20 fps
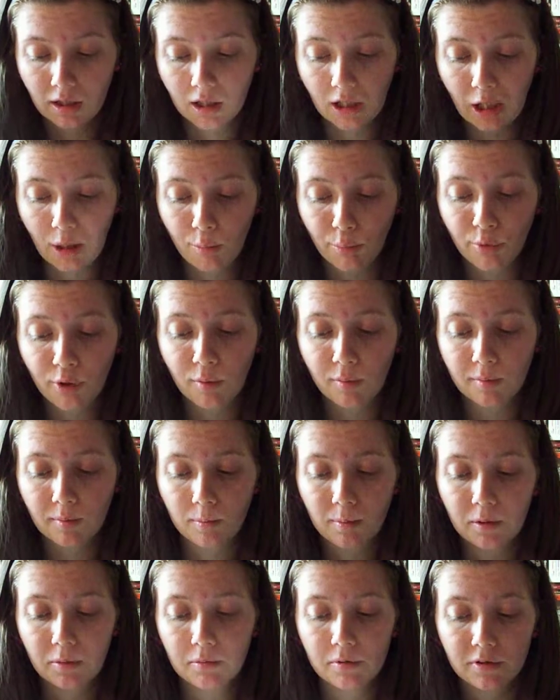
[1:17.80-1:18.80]
and
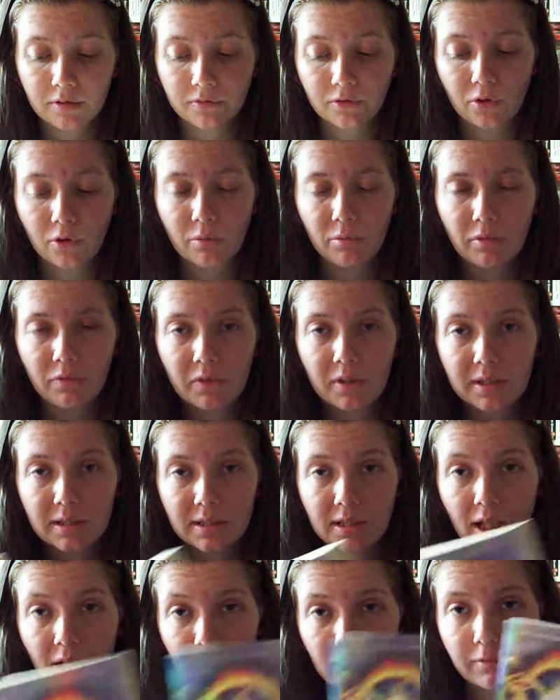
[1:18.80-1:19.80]
probably would have gone with the
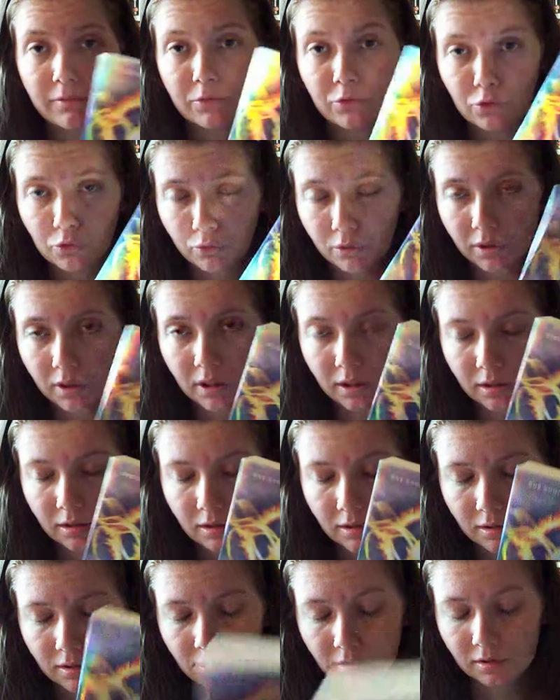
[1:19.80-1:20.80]
safe
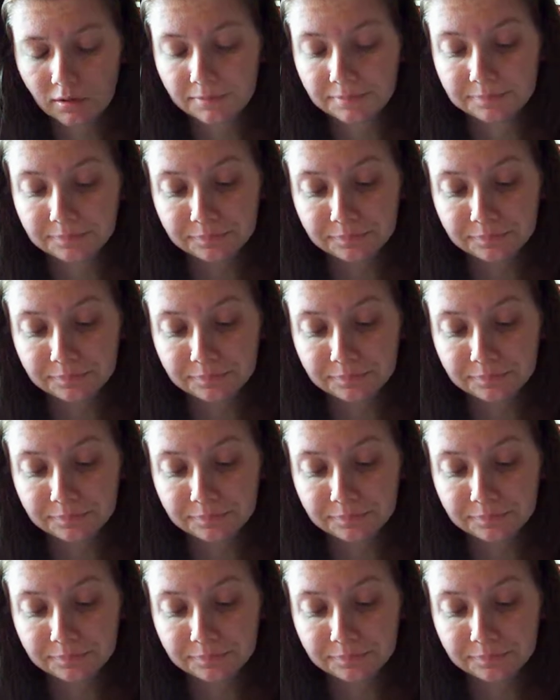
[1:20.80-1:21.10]
choice.